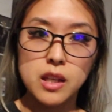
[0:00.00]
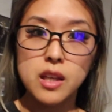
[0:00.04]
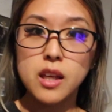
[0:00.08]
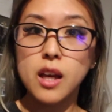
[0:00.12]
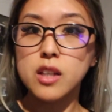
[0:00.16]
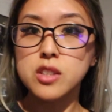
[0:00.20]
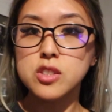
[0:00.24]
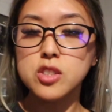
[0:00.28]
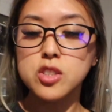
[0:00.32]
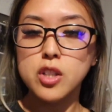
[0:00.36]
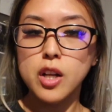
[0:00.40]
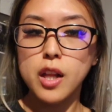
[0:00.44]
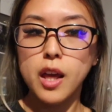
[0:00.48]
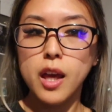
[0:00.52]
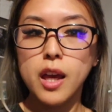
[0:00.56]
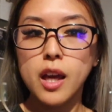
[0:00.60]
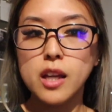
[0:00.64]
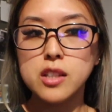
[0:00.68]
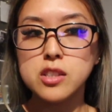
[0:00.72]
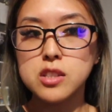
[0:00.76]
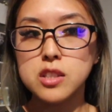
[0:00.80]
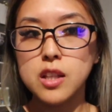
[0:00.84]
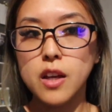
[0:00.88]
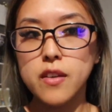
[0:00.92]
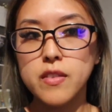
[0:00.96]
it yesterday.
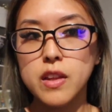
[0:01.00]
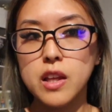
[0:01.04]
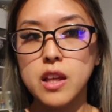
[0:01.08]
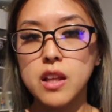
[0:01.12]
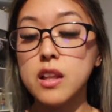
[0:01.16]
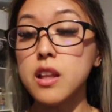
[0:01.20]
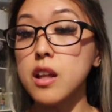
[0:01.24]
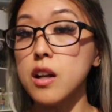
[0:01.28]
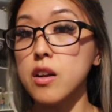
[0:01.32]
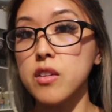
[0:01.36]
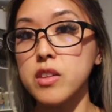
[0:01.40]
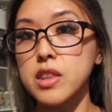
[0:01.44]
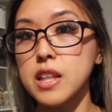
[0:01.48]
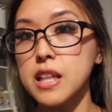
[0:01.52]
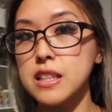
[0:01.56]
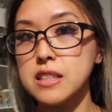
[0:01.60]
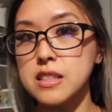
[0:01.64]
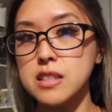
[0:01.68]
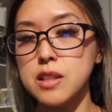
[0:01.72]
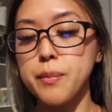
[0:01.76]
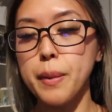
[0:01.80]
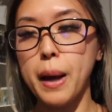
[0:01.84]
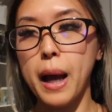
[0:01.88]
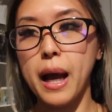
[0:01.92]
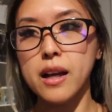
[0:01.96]
I just have like little
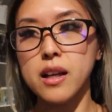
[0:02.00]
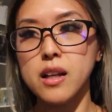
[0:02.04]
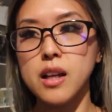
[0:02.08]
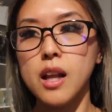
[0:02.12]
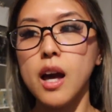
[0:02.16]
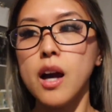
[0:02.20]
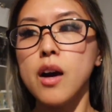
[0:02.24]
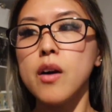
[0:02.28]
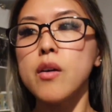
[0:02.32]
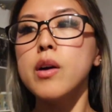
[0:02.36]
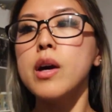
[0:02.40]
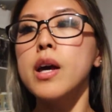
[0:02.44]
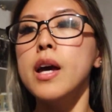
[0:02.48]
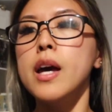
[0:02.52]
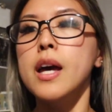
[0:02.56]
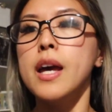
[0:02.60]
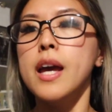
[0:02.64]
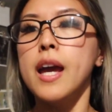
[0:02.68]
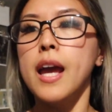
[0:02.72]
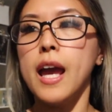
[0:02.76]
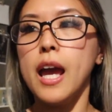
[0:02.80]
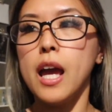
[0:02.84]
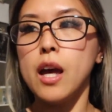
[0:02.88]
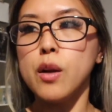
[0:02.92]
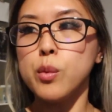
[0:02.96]
things to pack now.
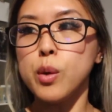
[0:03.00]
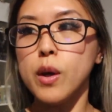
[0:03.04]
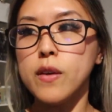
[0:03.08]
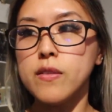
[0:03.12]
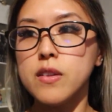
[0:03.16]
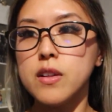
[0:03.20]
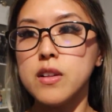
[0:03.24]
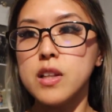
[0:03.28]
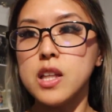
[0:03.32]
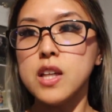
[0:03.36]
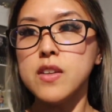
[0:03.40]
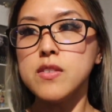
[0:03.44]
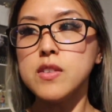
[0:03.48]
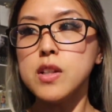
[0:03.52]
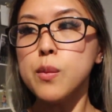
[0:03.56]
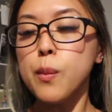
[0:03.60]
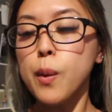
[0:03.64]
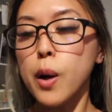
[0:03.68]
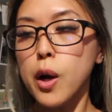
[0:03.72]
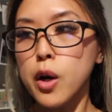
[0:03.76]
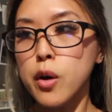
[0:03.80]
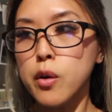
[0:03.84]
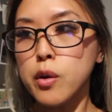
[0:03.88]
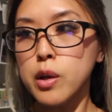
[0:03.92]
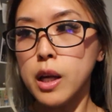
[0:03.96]
And we have to leave
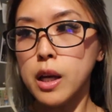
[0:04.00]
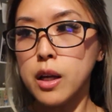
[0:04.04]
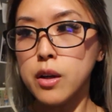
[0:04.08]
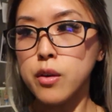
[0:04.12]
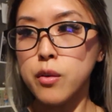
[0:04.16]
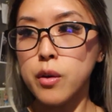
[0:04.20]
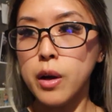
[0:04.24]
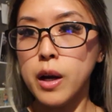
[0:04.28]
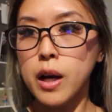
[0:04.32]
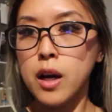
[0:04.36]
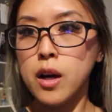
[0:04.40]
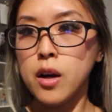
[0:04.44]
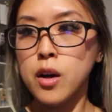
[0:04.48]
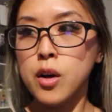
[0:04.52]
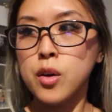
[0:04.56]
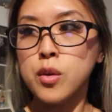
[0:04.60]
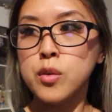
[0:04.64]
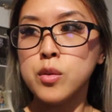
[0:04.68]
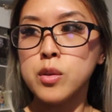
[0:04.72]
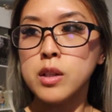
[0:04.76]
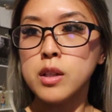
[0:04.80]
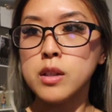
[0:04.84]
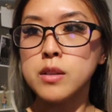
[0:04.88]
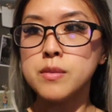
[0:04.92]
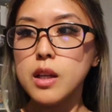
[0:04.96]
tomorrow at
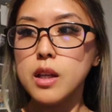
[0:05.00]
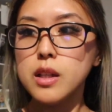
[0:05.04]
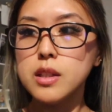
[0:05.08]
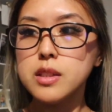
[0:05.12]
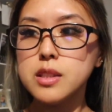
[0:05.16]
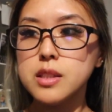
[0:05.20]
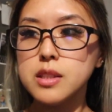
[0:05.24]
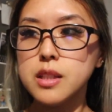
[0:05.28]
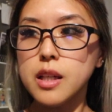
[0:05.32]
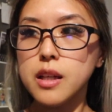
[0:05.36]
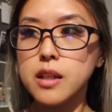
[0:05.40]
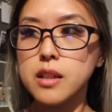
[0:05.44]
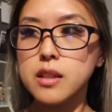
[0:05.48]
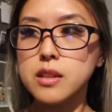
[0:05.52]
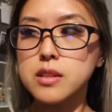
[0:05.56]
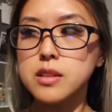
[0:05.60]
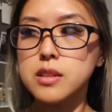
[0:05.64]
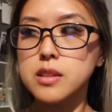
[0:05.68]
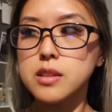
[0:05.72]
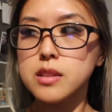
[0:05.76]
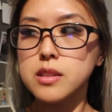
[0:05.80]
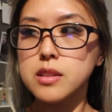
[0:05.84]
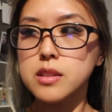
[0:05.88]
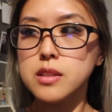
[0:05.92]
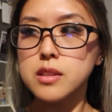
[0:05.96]
around
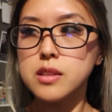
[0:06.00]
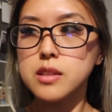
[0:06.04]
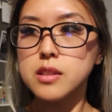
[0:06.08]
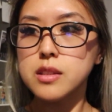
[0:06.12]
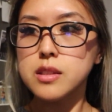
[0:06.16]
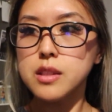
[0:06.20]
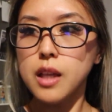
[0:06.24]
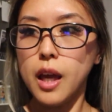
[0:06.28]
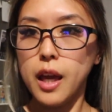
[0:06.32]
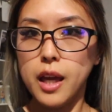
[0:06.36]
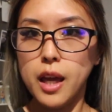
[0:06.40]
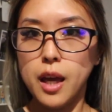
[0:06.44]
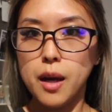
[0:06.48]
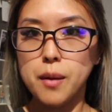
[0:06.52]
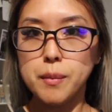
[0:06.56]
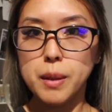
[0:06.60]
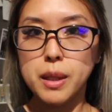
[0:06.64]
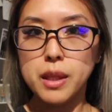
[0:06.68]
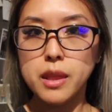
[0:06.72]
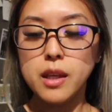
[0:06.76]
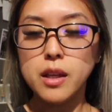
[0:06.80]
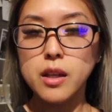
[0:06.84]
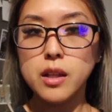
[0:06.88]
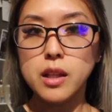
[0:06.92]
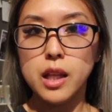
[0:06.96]
6 a.m. I
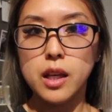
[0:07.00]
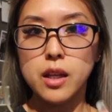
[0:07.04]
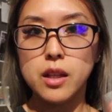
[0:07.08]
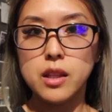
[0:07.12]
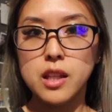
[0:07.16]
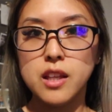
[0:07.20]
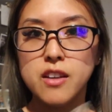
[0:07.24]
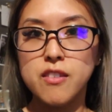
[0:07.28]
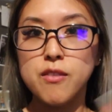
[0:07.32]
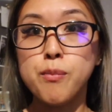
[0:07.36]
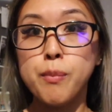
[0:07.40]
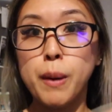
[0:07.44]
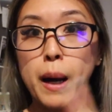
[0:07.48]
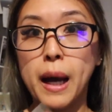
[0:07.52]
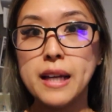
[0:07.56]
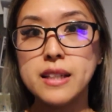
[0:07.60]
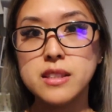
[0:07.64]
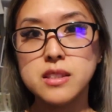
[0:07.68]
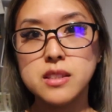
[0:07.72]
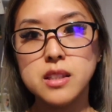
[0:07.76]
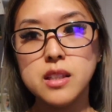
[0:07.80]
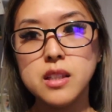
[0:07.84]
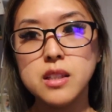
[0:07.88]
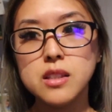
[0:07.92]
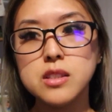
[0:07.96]
think, like leave by
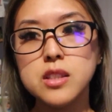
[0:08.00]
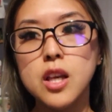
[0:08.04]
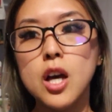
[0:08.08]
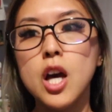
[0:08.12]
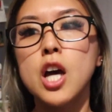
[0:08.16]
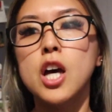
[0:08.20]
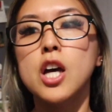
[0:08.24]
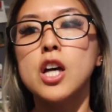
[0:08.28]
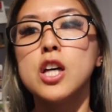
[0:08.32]
6.